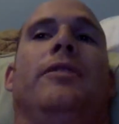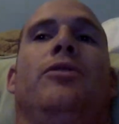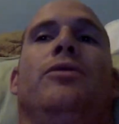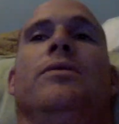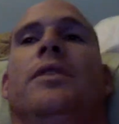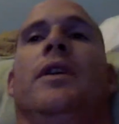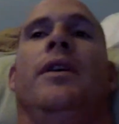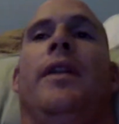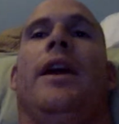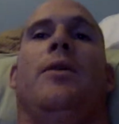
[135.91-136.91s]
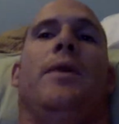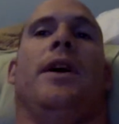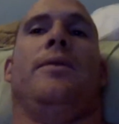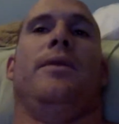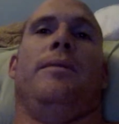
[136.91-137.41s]
two. That way
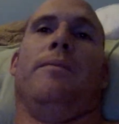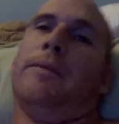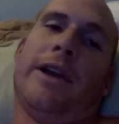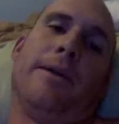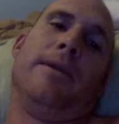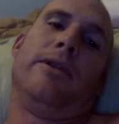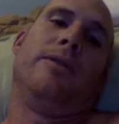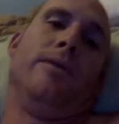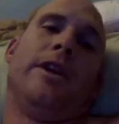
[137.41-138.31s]
I would be able to